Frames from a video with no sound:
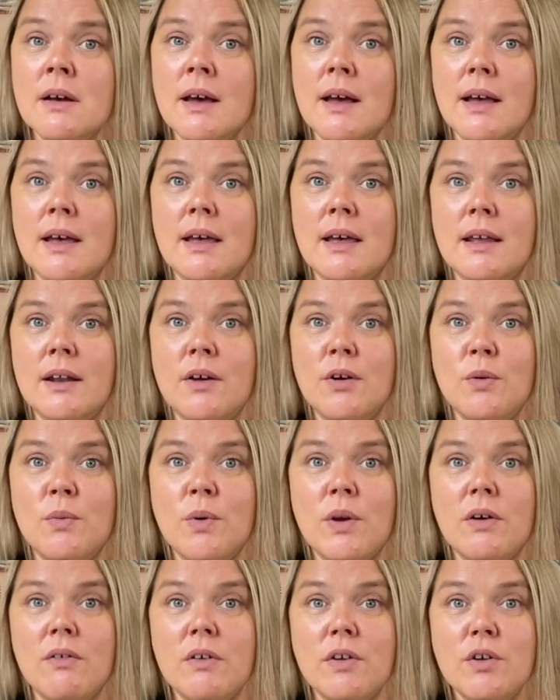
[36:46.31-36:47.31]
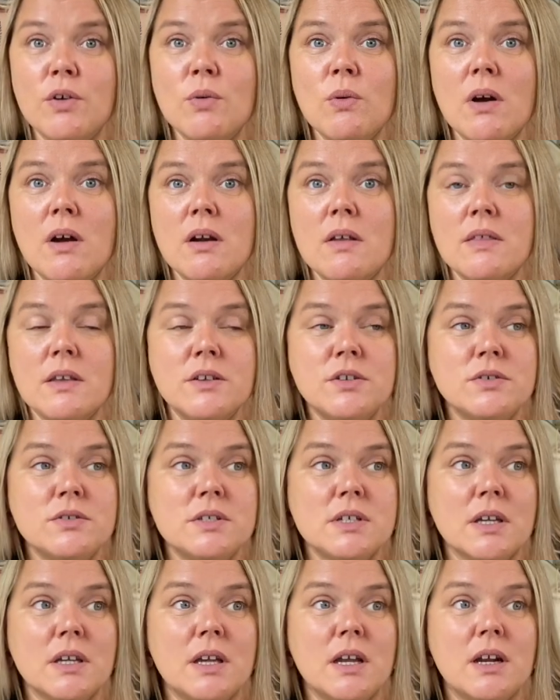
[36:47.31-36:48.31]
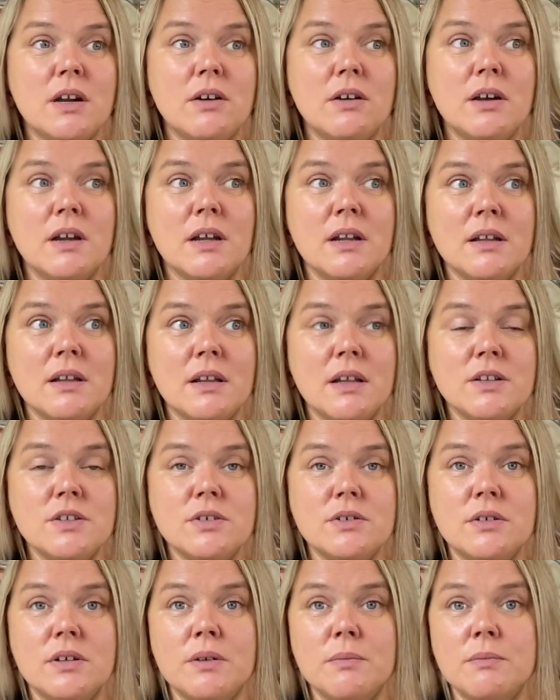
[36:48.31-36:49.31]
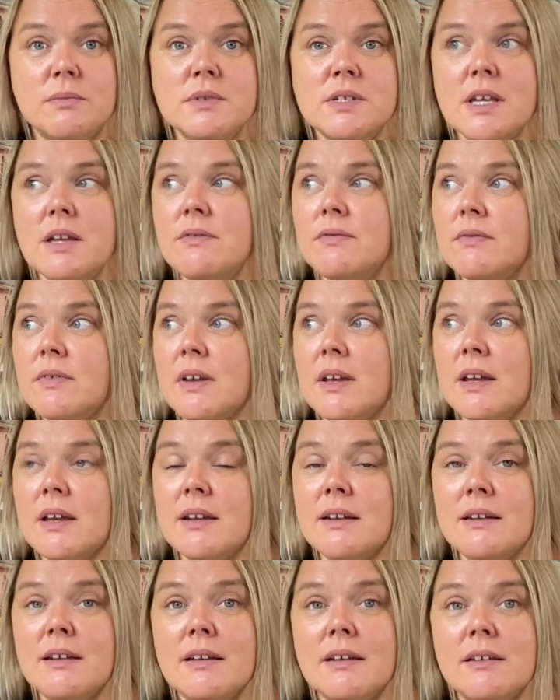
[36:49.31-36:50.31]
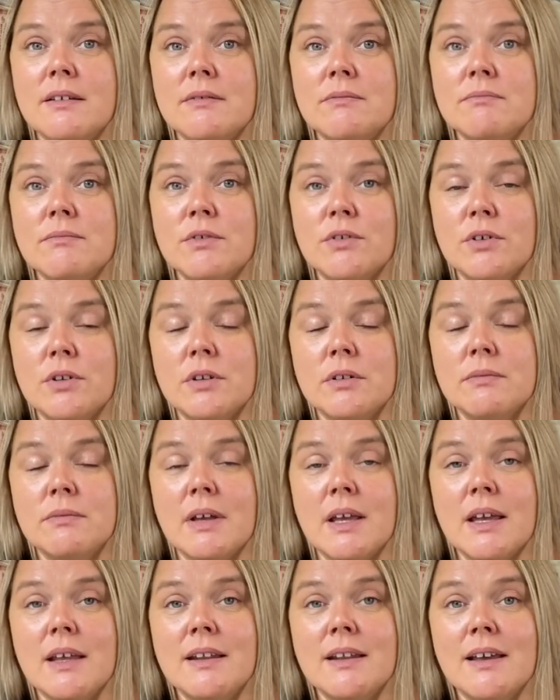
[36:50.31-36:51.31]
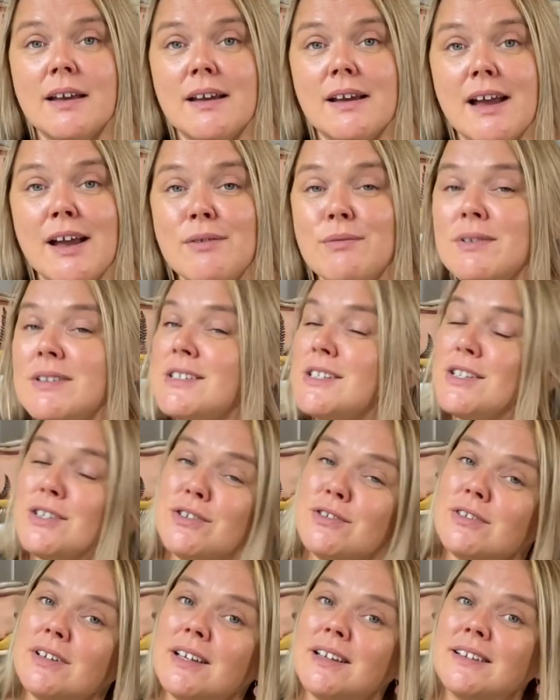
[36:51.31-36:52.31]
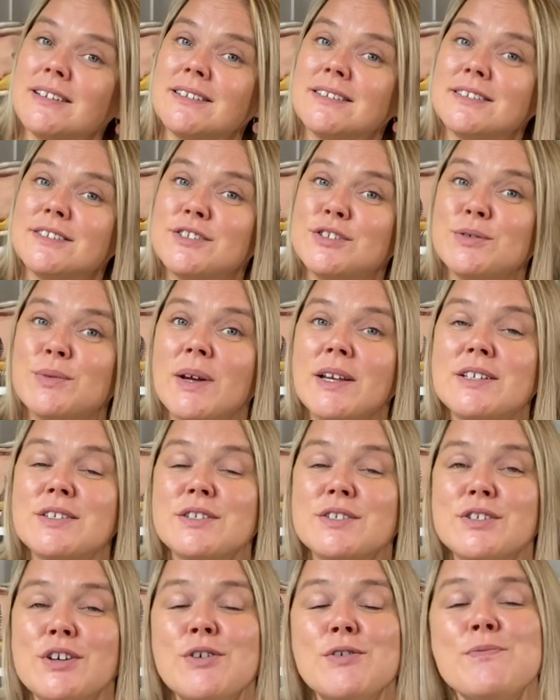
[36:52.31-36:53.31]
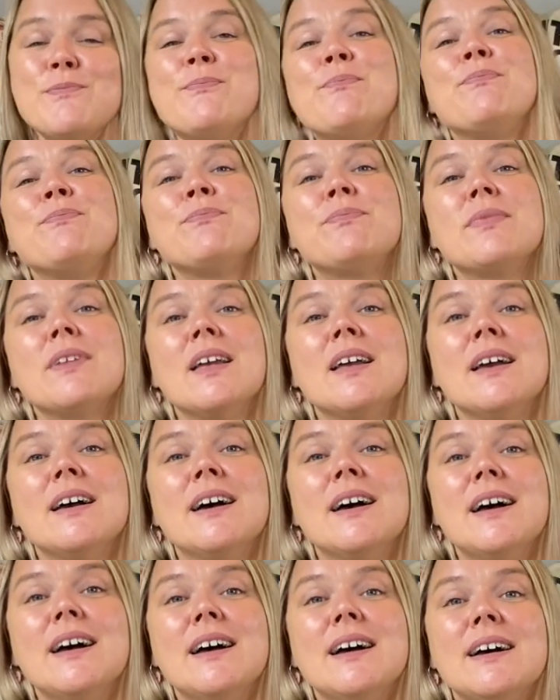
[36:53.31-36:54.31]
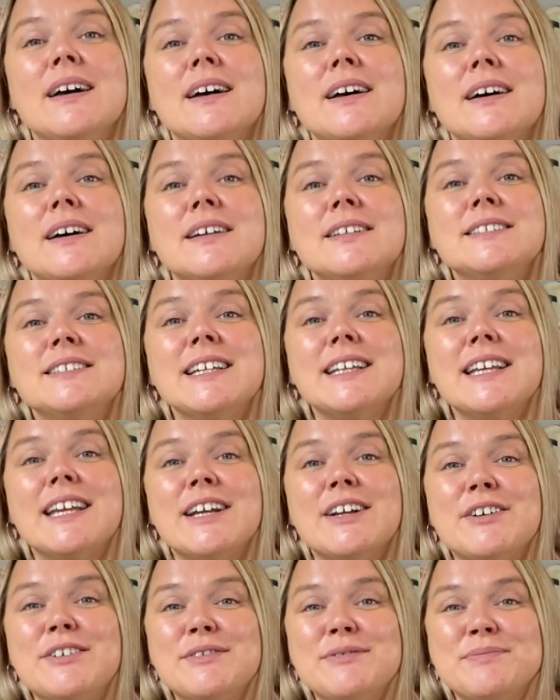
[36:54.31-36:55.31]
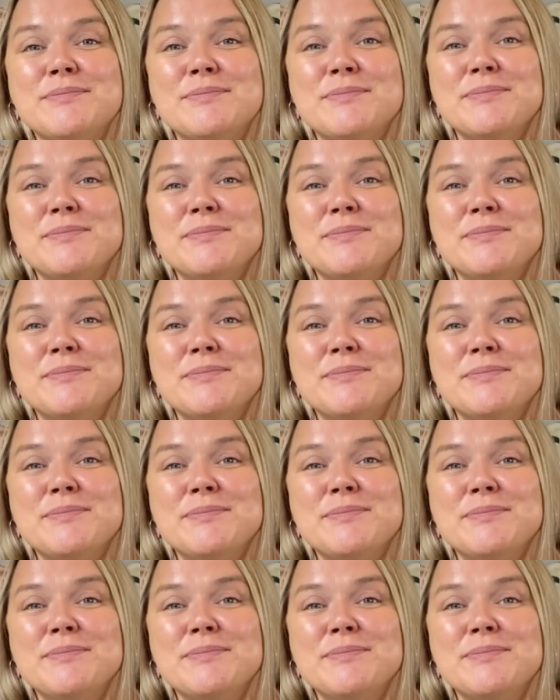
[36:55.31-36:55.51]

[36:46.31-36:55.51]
And I hope wherever you are that you take care and that you're safe and good. And I will see you in 2 weeks or so. Take care.